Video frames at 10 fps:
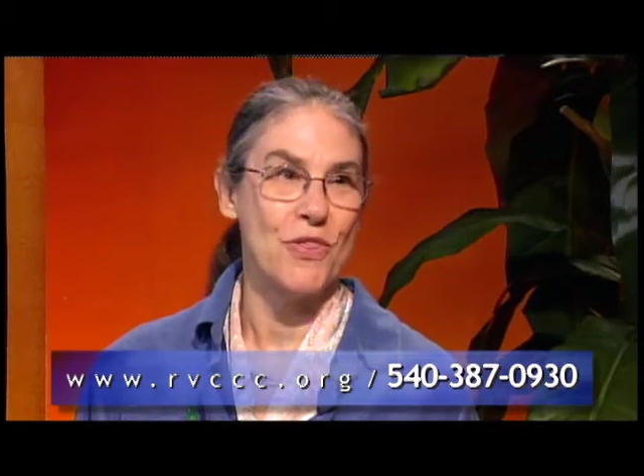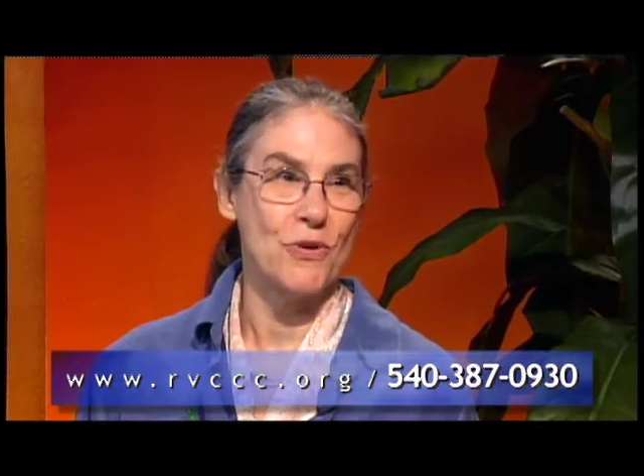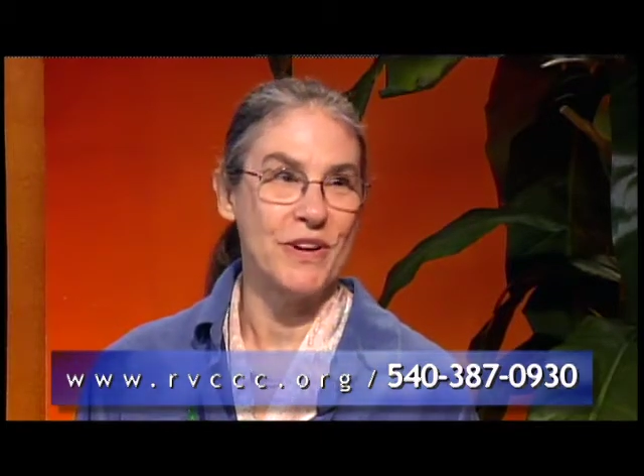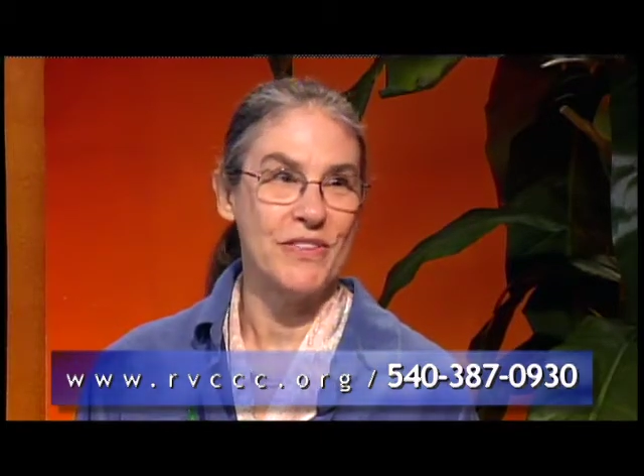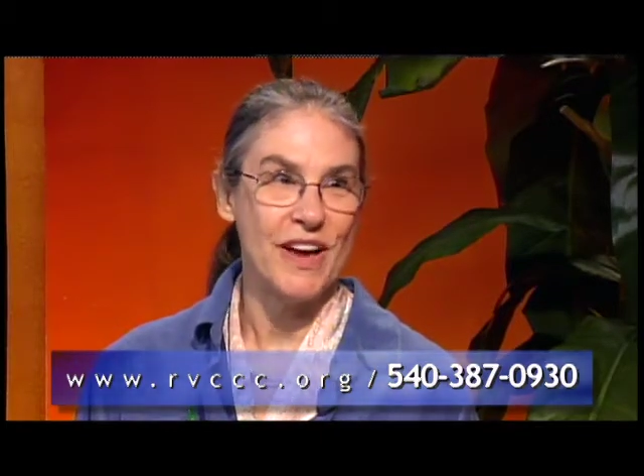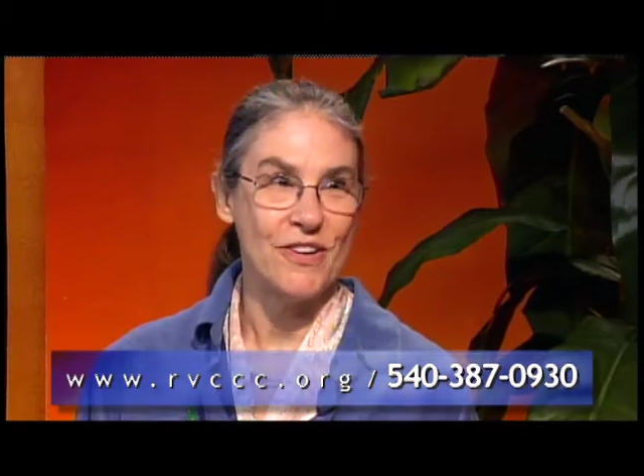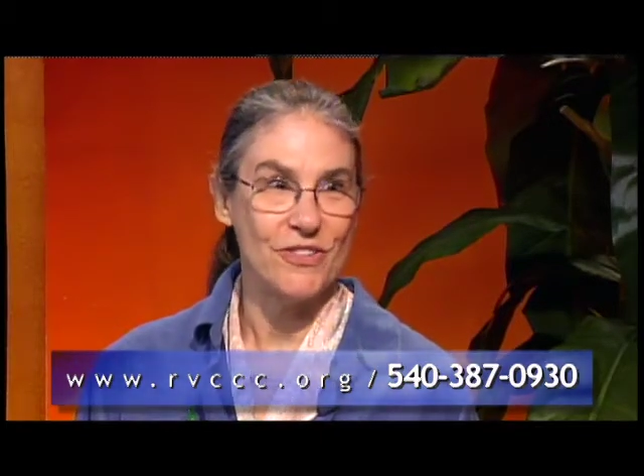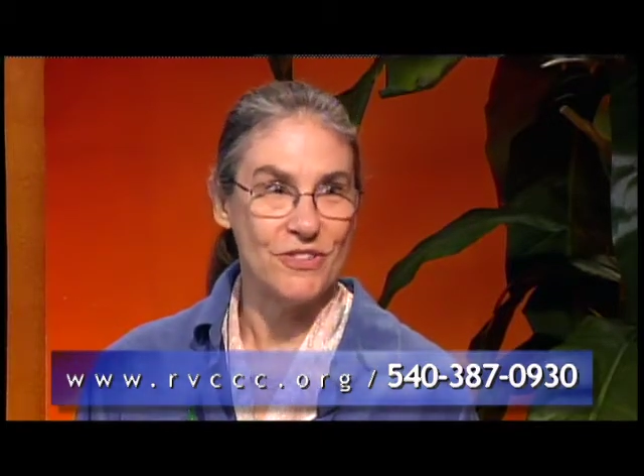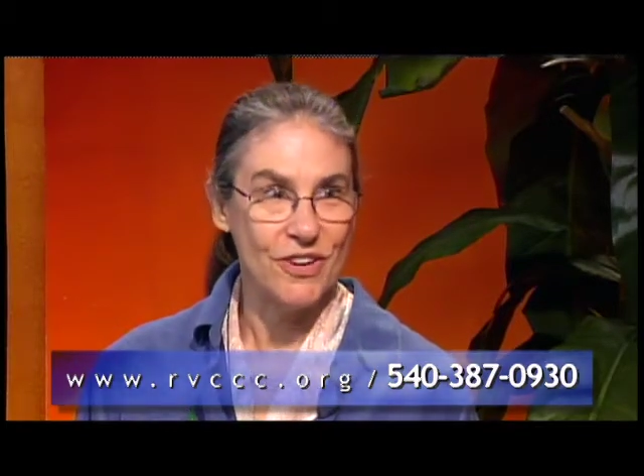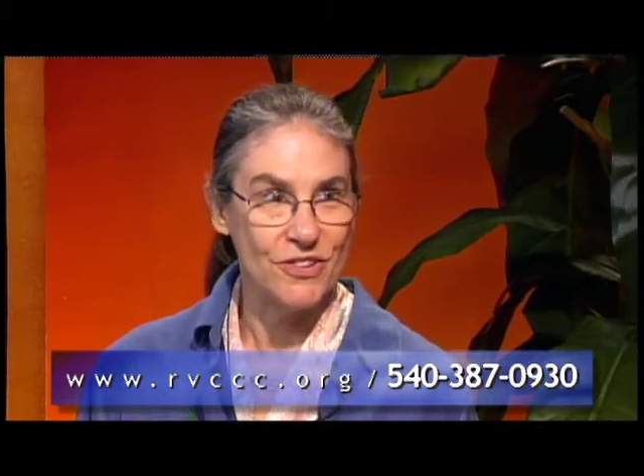
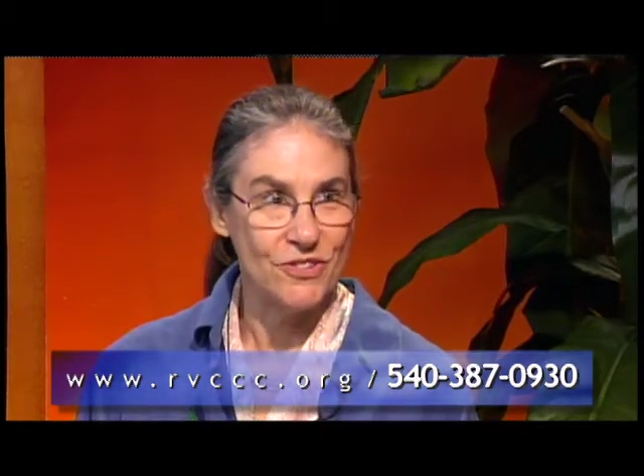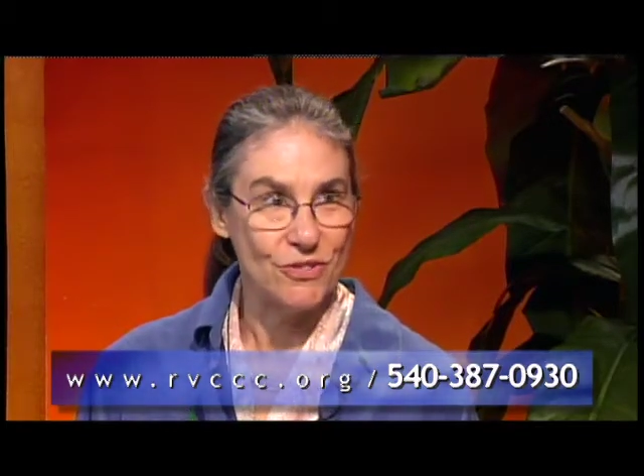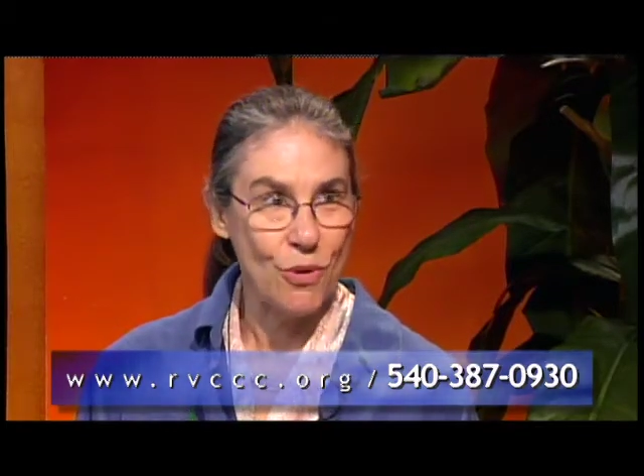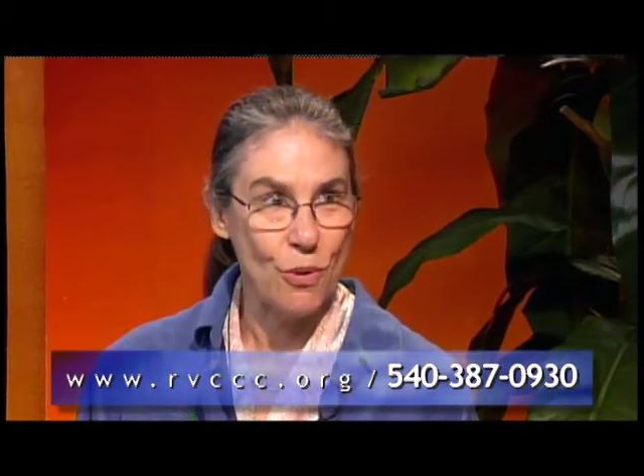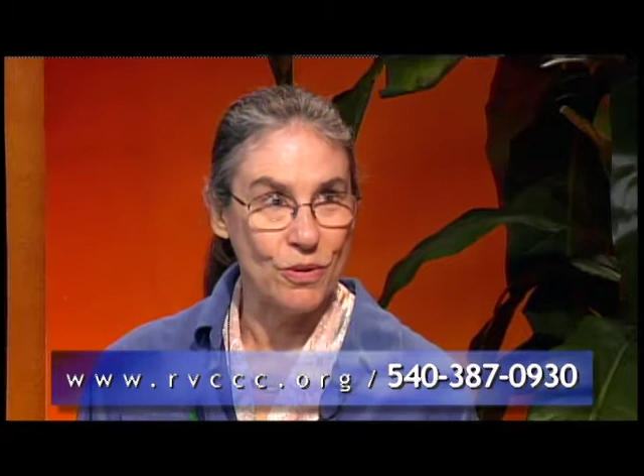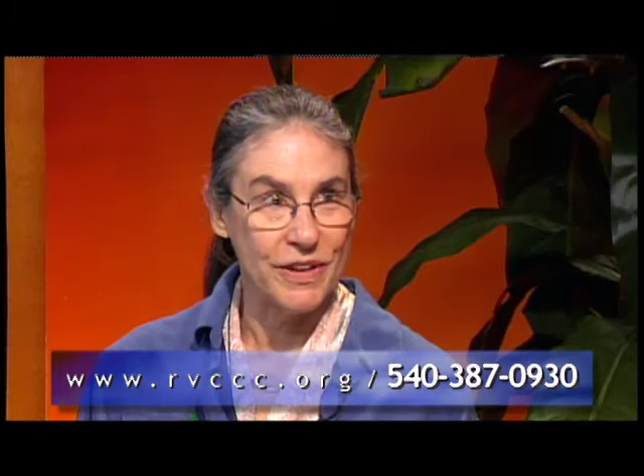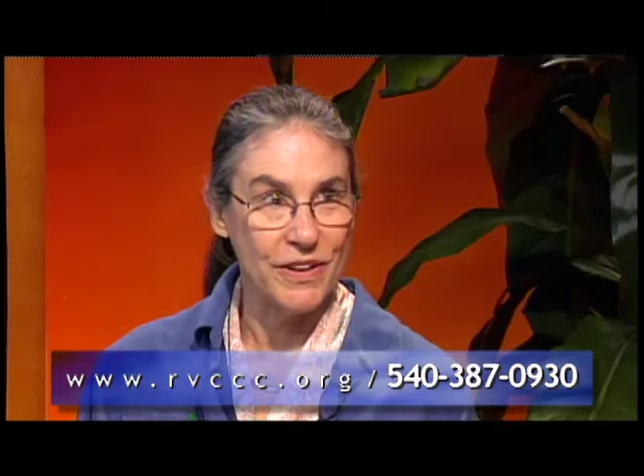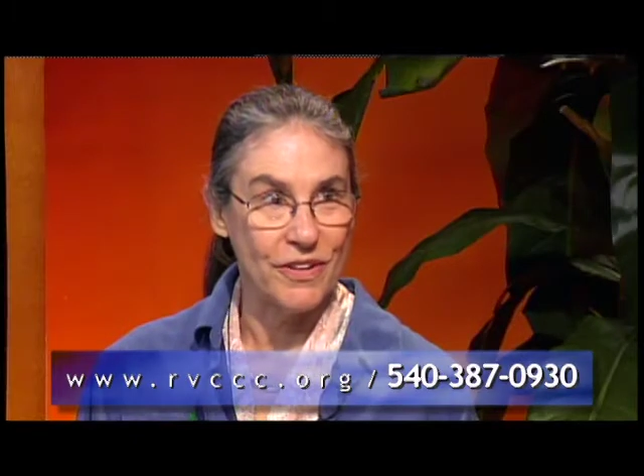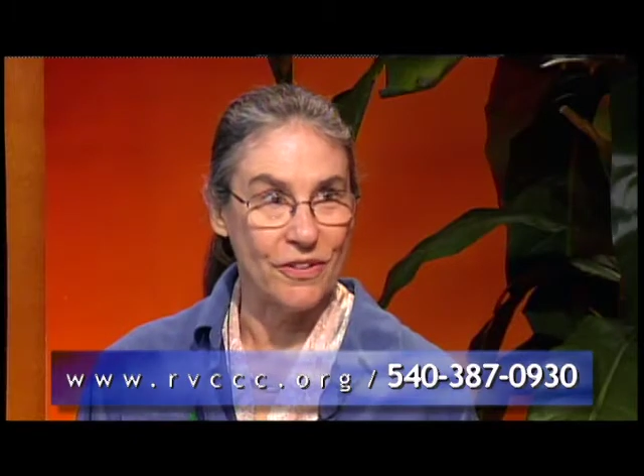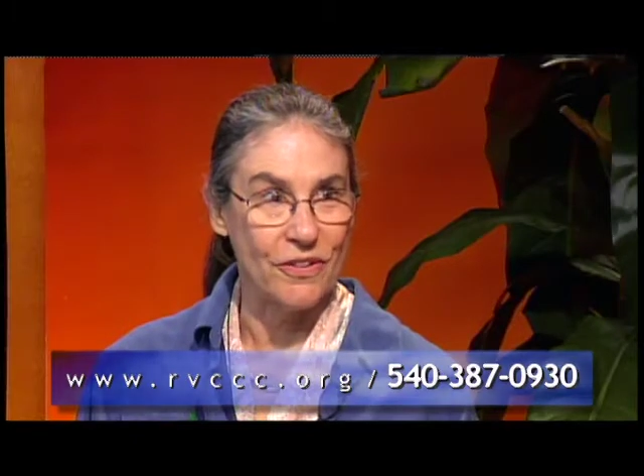30,000 tons of coal a
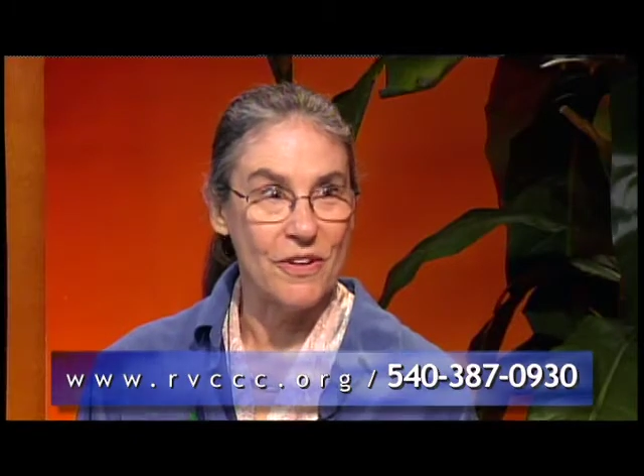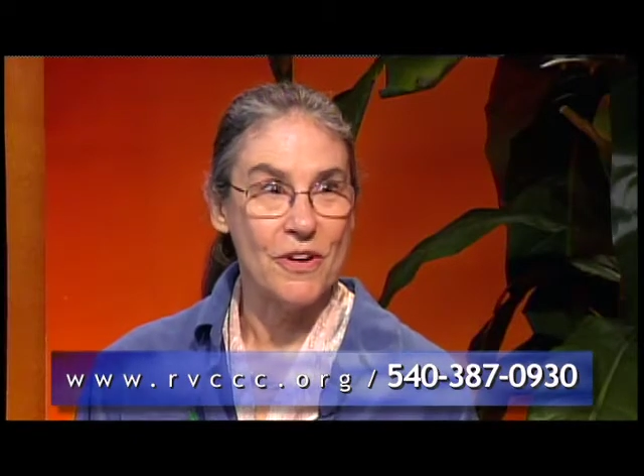year